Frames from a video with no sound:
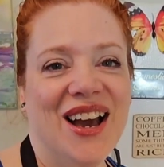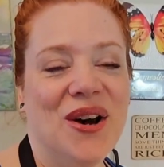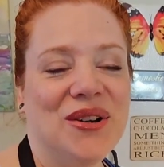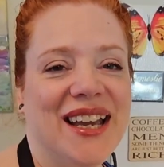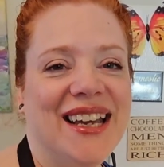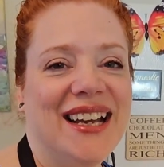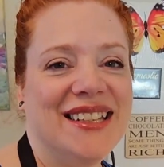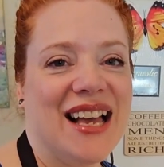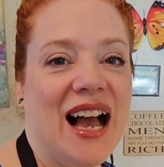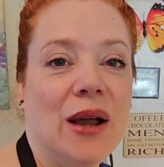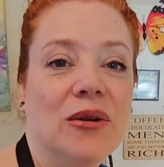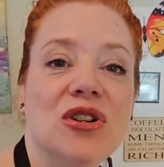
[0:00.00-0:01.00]
Okay guys,
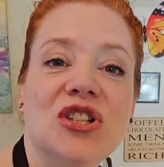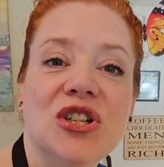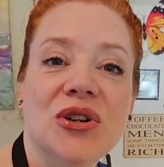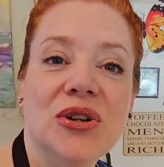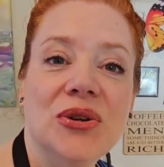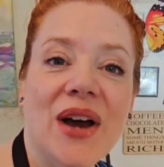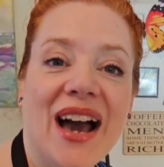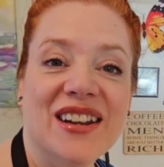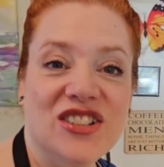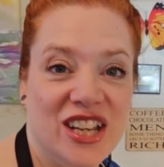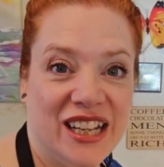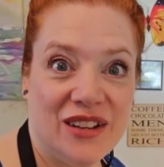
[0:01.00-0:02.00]
I'm going to show you how to
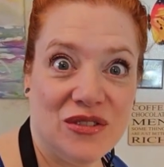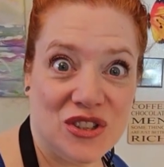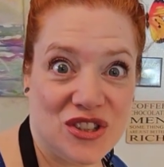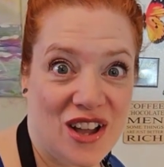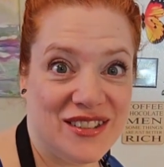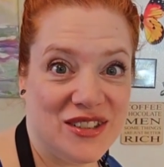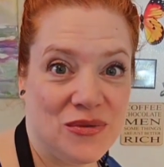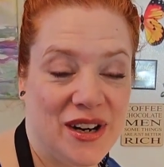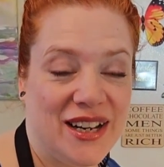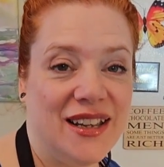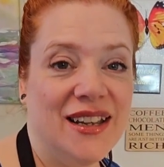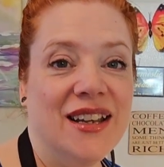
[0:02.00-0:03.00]
check if your sauce is
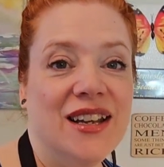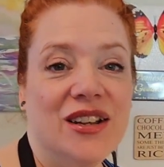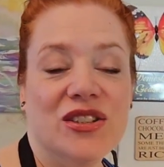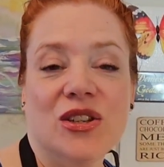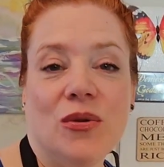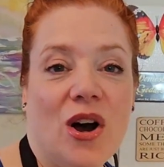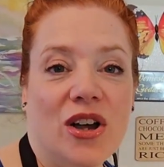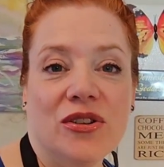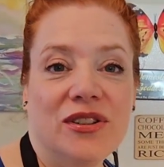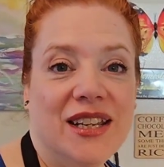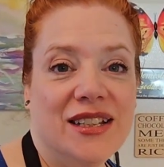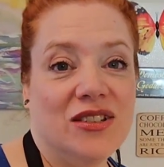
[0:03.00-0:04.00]
ready. So all you'll
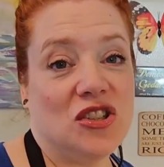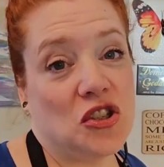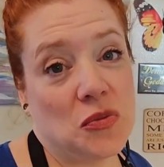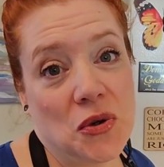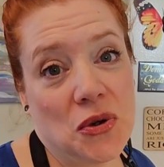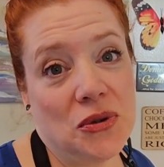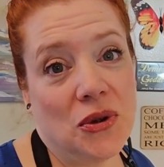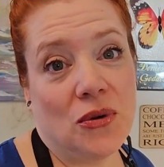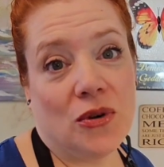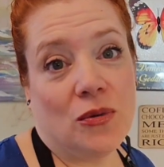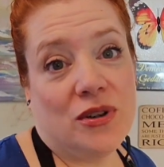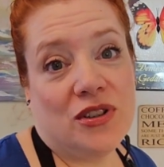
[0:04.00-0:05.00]
need is a spoon or
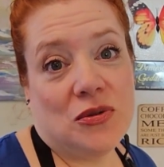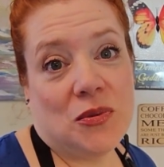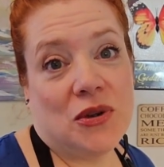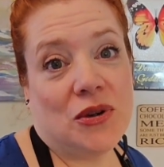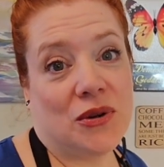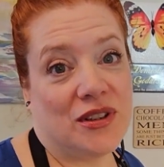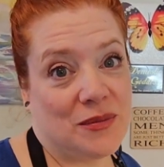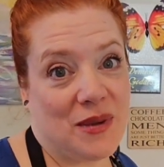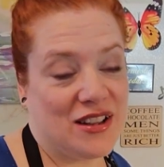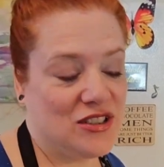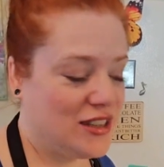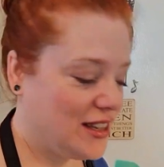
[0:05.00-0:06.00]
a wooden spoon or a
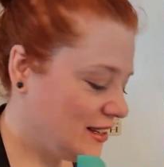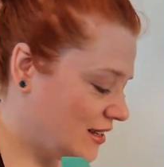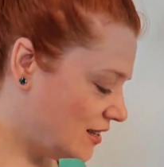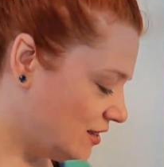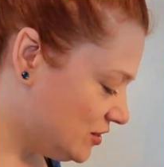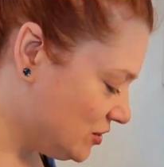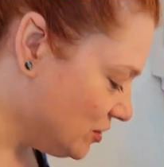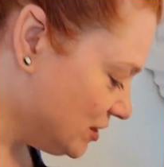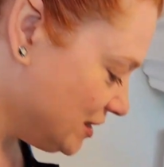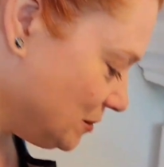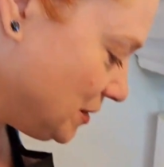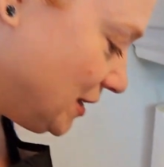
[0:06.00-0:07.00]
spatula. So you dip it